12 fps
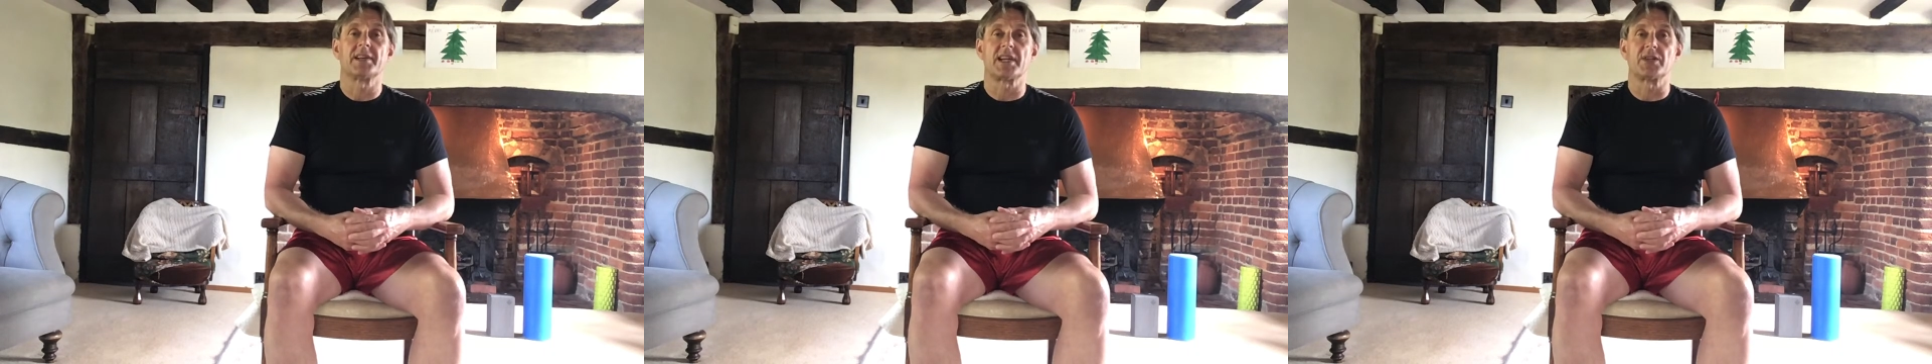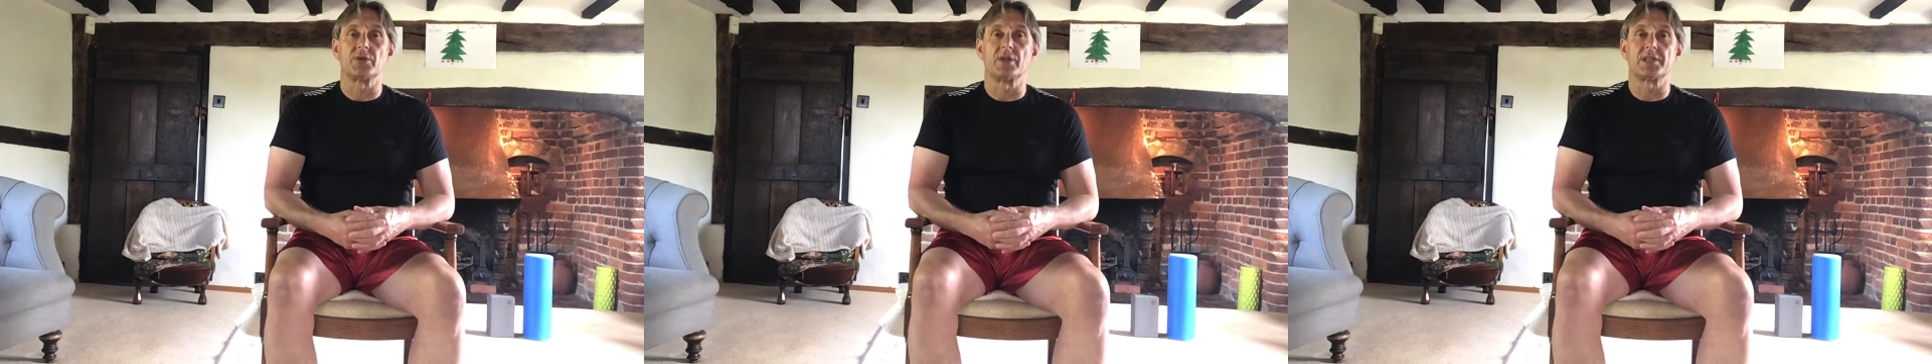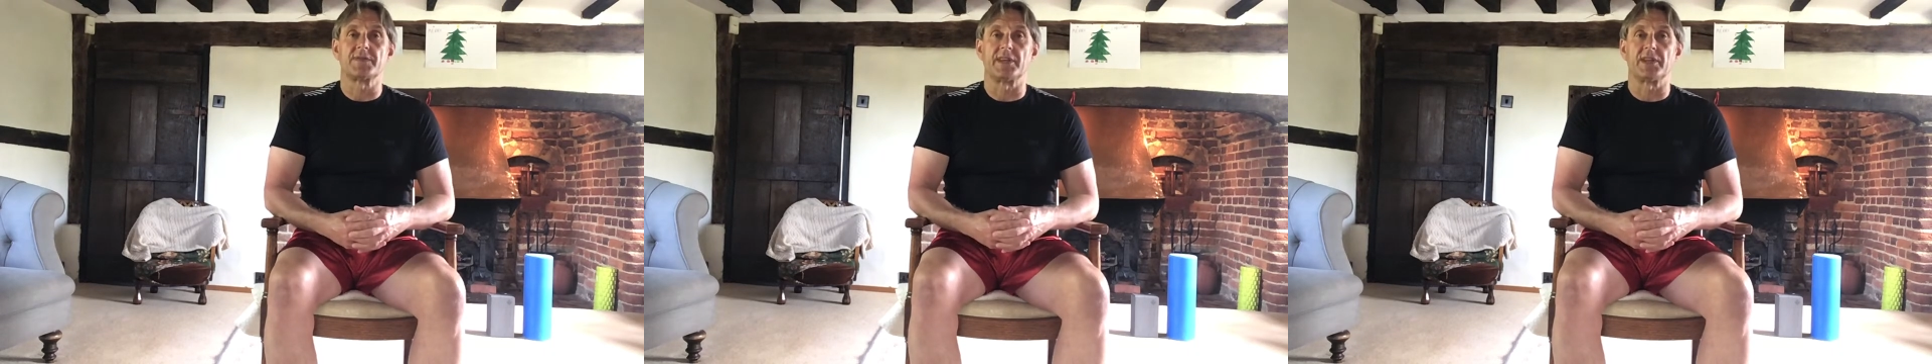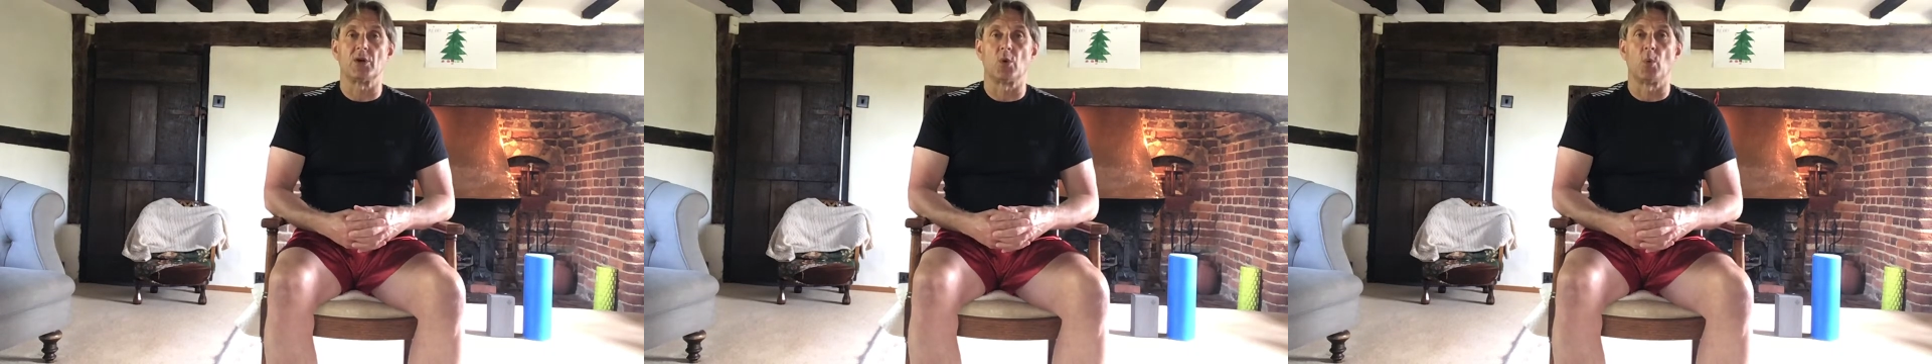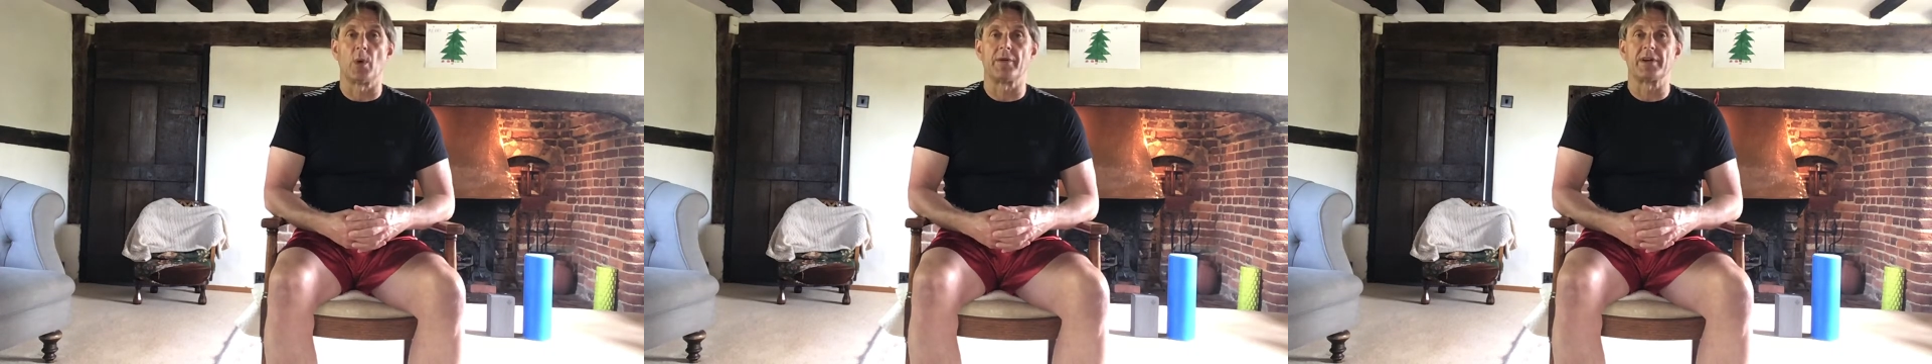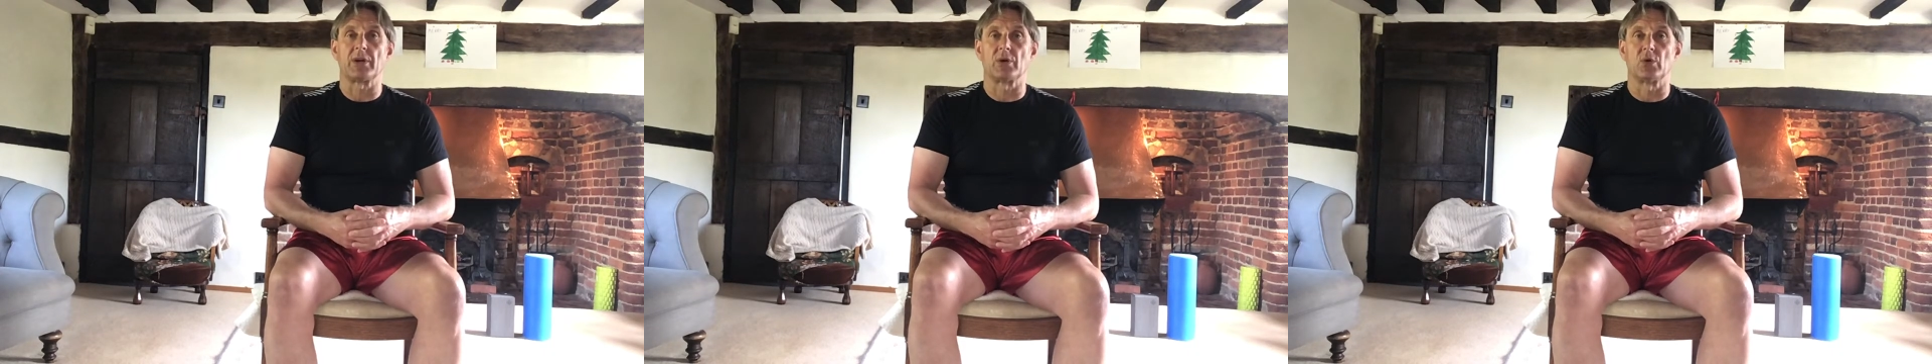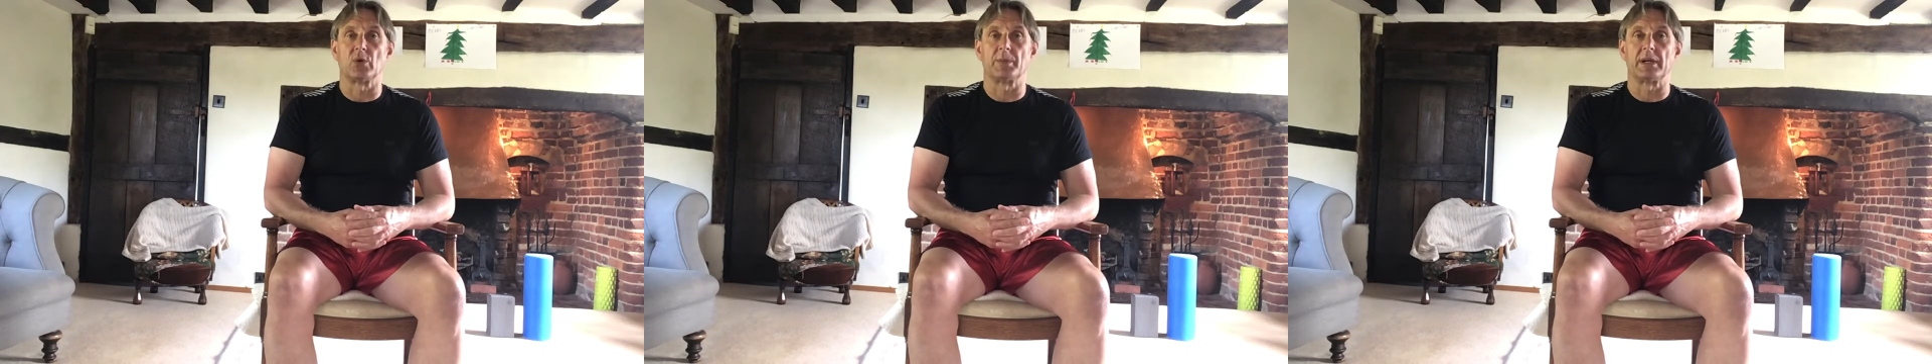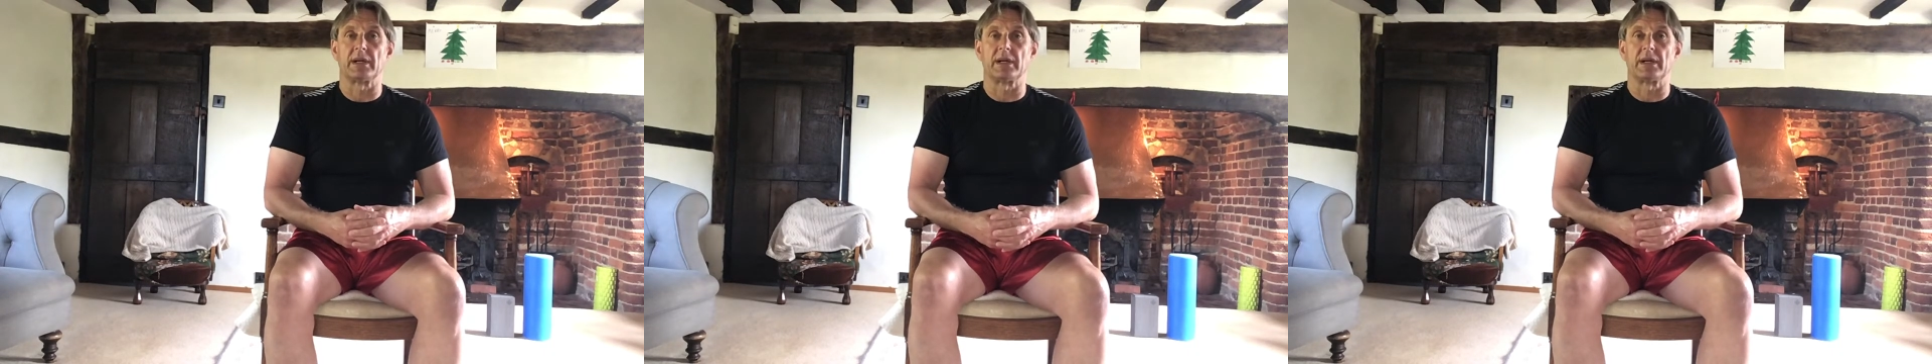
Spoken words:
I do this video, we're at home,